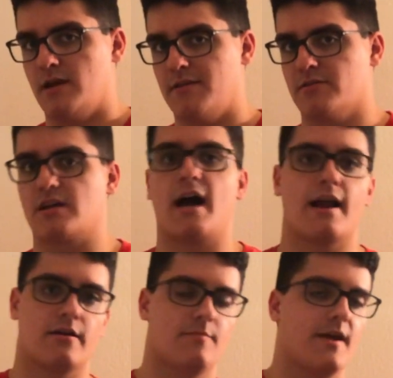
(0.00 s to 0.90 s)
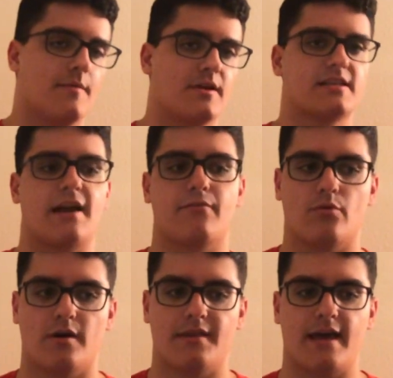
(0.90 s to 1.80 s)
and there's a higher demand because
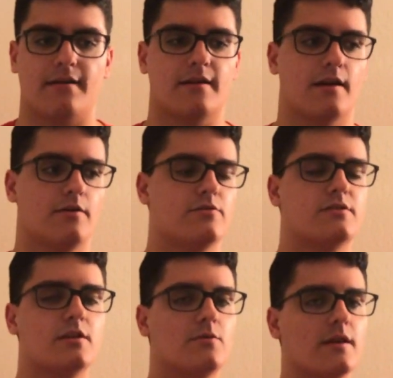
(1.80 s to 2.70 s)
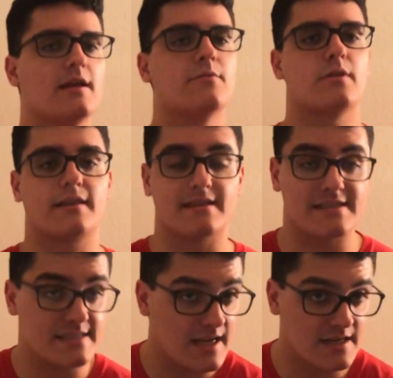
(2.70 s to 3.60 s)
everyone that used to do it were like,
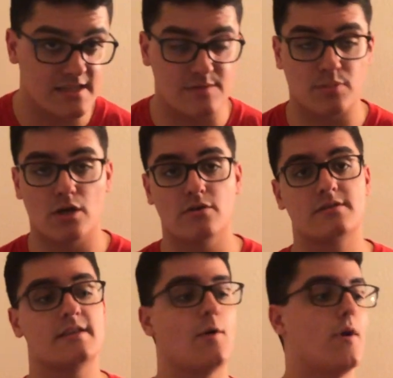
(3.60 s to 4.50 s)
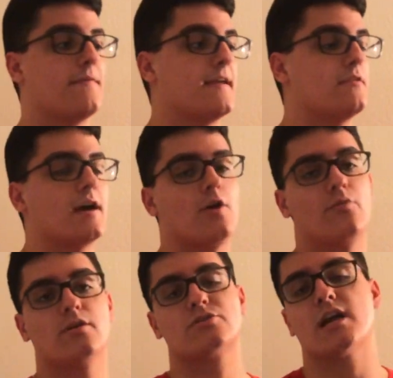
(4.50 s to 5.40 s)
this sucks, this blows. They either got a
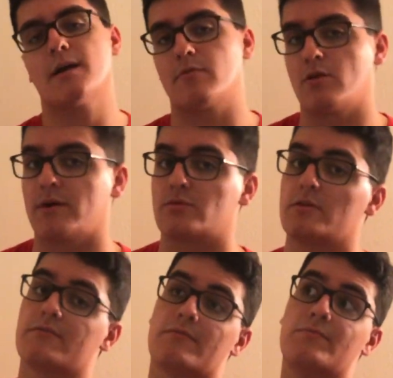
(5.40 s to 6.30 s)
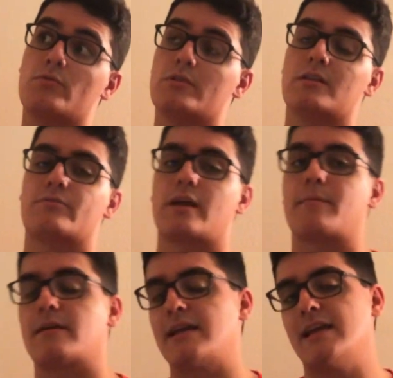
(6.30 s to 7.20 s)
real job or they went to a different food delivery
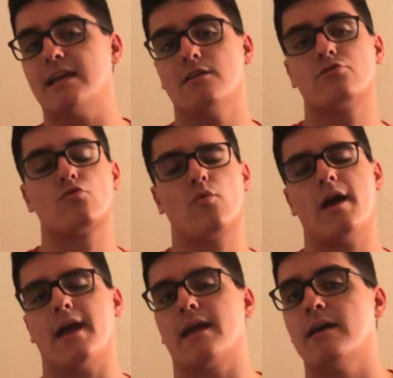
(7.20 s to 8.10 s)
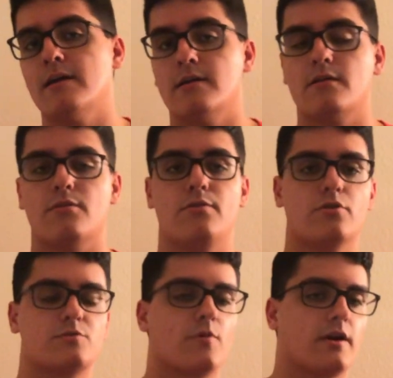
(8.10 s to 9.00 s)
app. Either way,
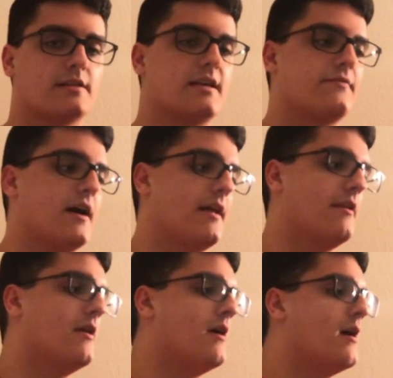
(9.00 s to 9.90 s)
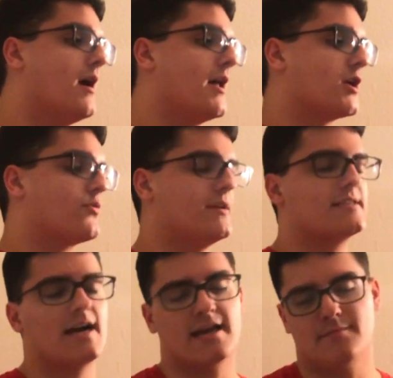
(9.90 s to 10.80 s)
those markets have gotten an
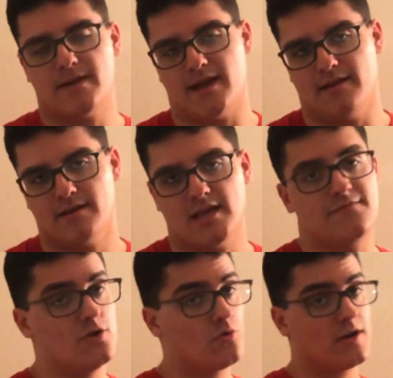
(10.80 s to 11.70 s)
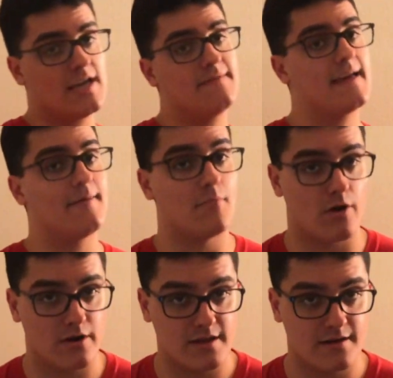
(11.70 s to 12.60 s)
increased high demand. If you were in that
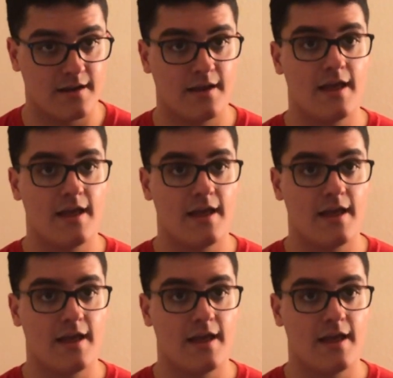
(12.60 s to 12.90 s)
market,